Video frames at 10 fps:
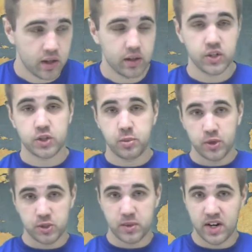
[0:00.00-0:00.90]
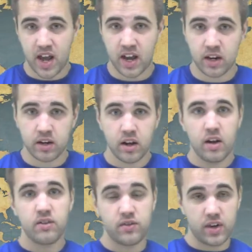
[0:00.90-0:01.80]
These are supposed to be 9
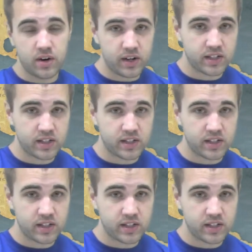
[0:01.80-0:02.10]
very